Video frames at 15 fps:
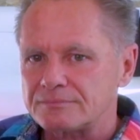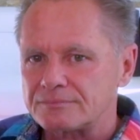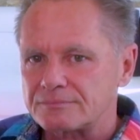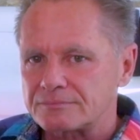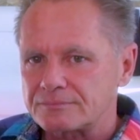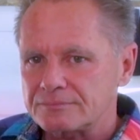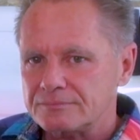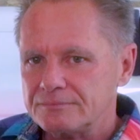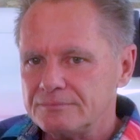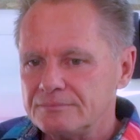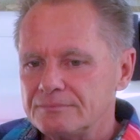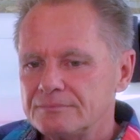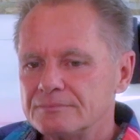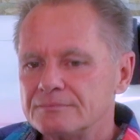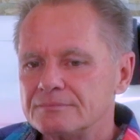
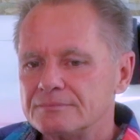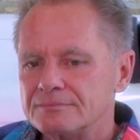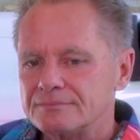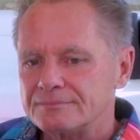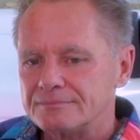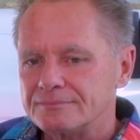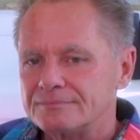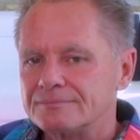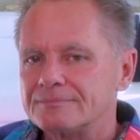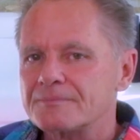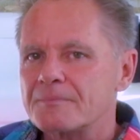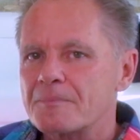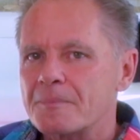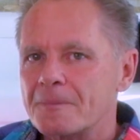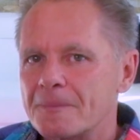
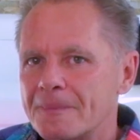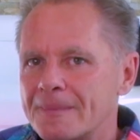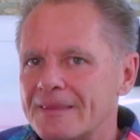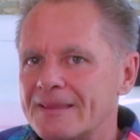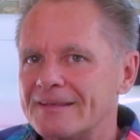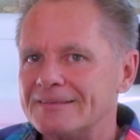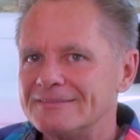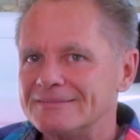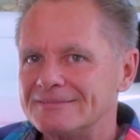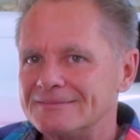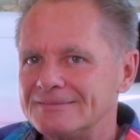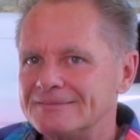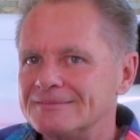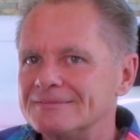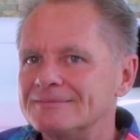
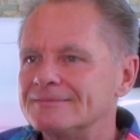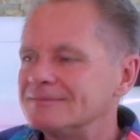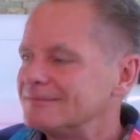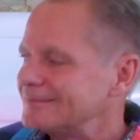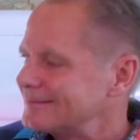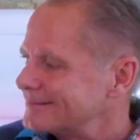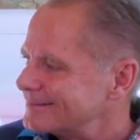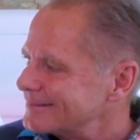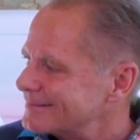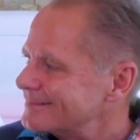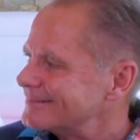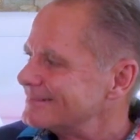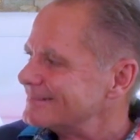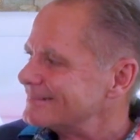This person isn't speaking.